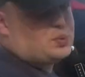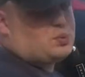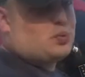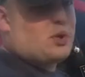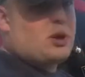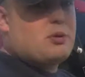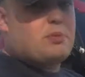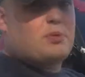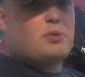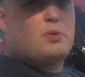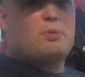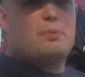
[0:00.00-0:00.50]

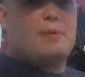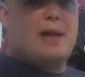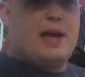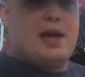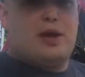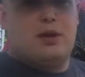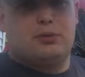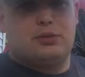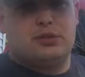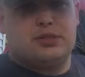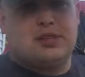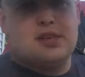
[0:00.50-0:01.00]
rubber
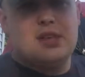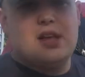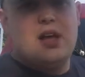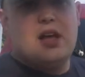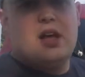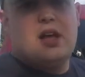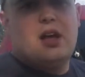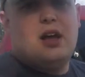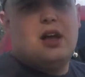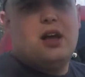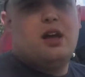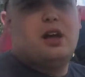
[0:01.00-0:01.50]
mount.
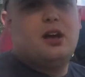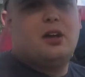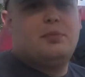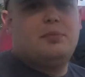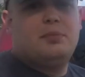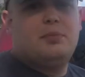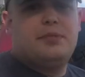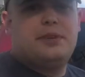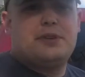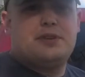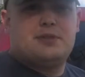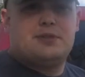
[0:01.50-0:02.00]

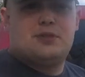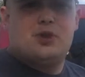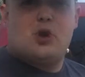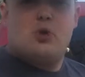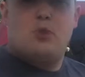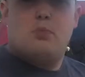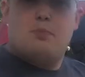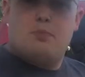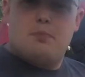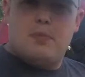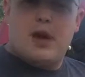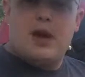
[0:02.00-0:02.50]
There's
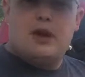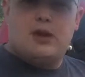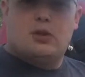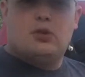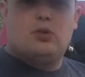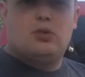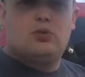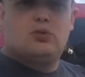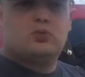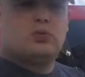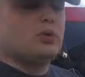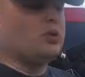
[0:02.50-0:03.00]
no
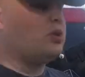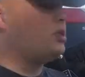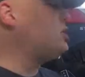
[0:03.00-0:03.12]
metal really